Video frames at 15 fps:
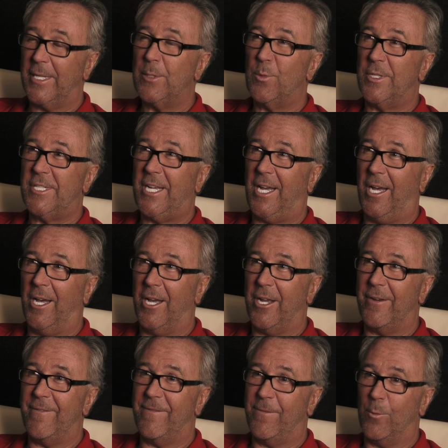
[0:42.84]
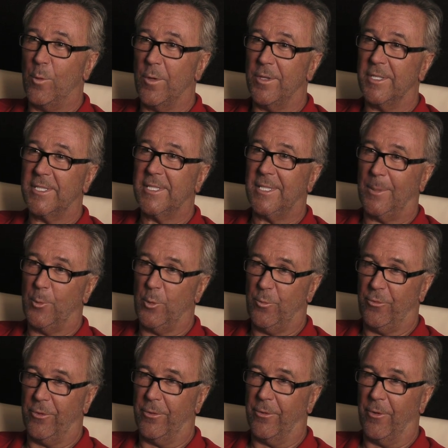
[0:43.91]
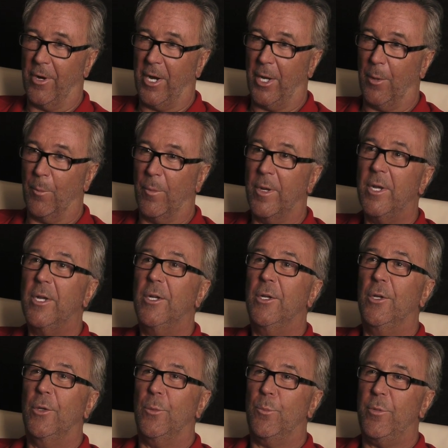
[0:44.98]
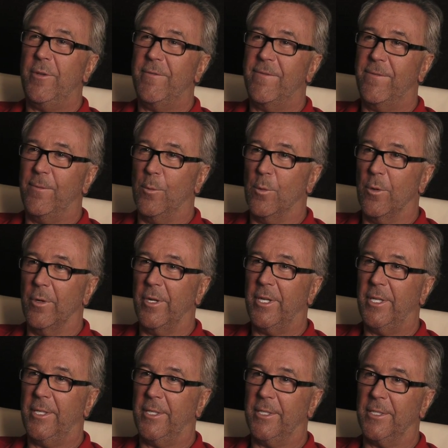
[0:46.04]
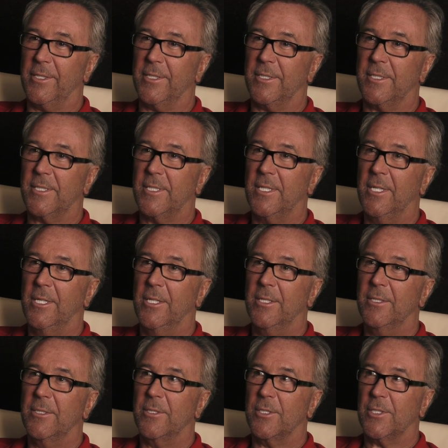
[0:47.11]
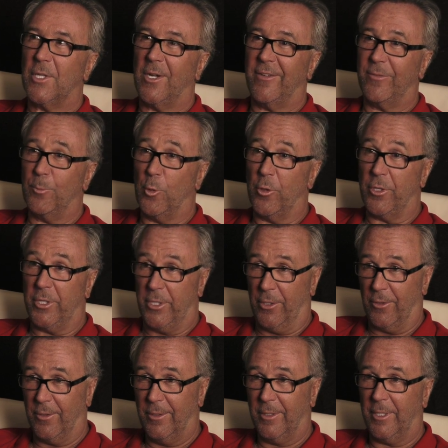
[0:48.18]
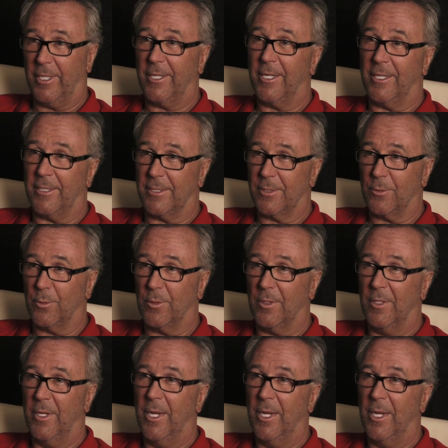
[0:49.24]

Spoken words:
Gage went to Hyde for the summer program before his sophomore year in high school.